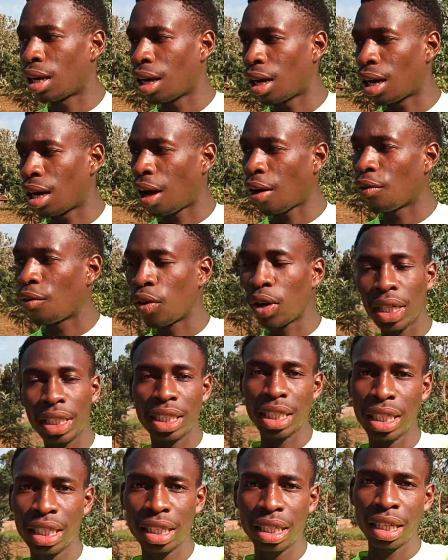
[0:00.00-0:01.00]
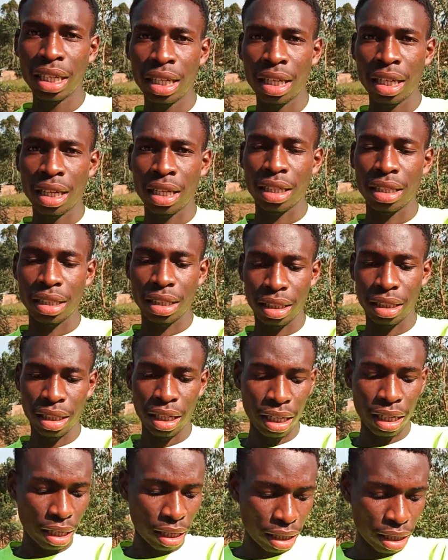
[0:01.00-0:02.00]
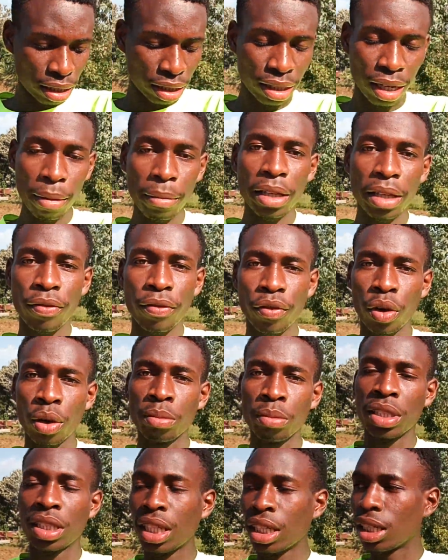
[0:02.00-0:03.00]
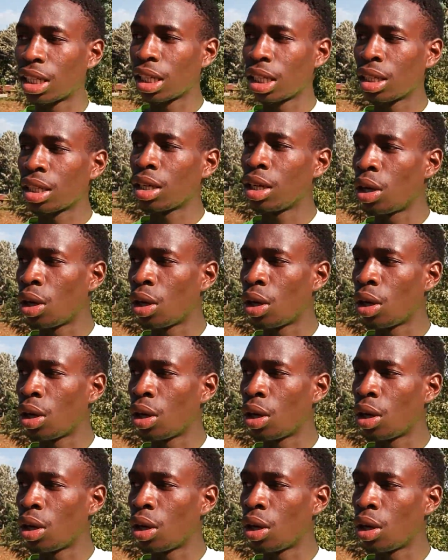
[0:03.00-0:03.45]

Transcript: avoiding the cement from sticking